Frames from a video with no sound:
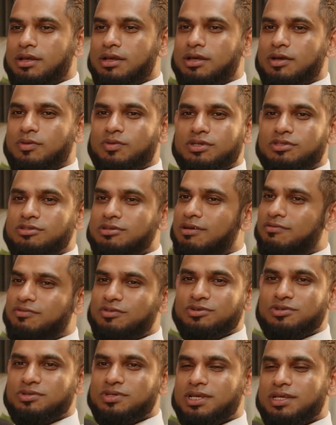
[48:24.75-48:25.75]
Uh, we
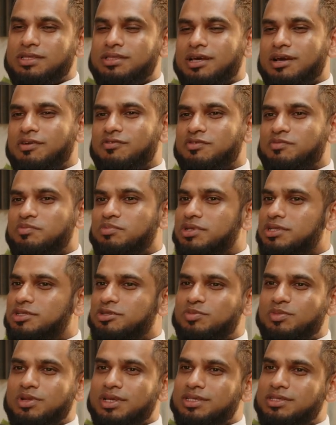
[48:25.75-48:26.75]
traveled together. We've been
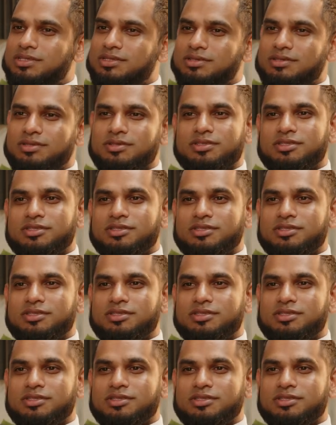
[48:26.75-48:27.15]
to places.